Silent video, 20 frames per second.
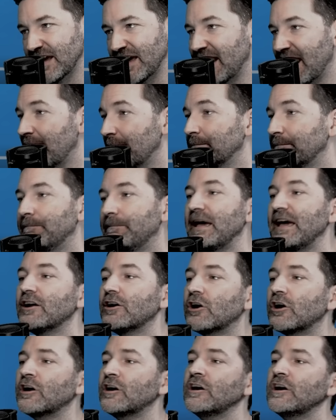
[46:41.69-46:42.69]
And I'm
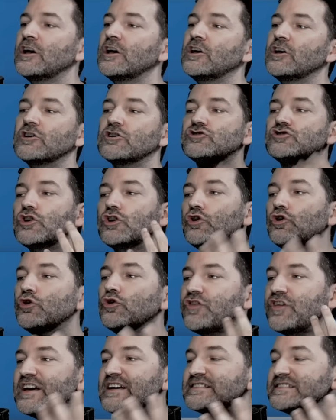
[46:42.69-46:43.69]
bitter
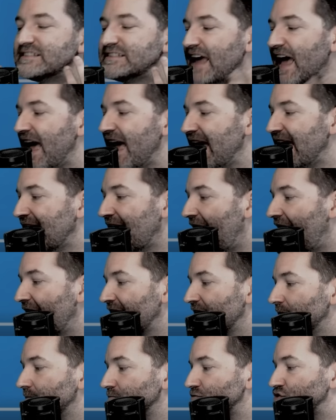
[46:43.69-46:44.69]
to this day. I
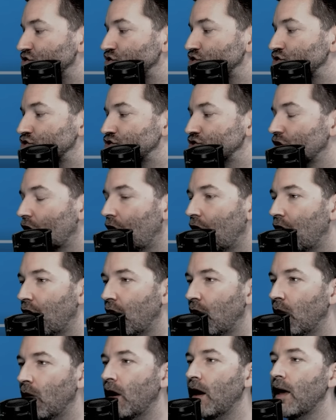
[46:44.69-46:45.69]
am
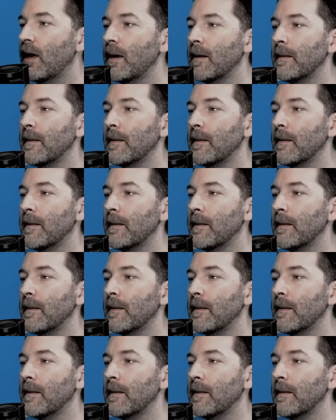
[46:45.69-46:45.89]
so